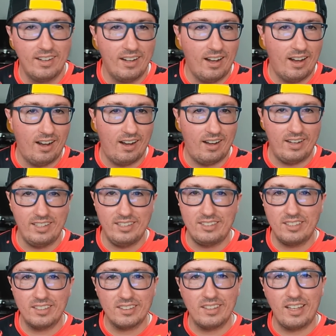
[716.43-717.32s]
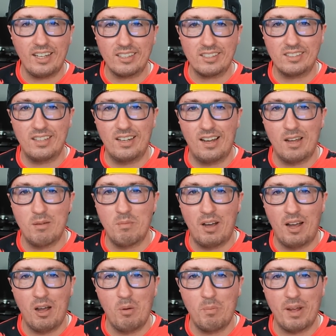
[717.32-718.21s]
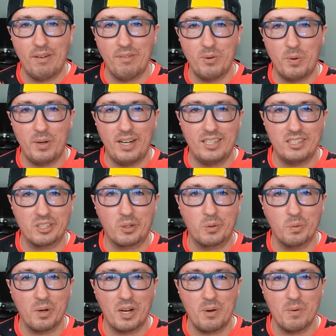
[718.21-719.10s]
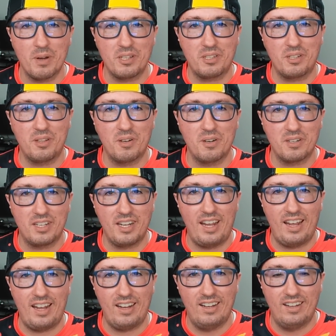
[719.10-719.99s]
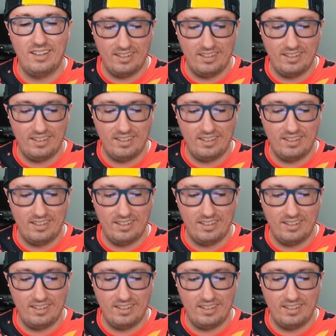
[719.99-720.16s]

Until next time, I hope everyone has a great rest of their day.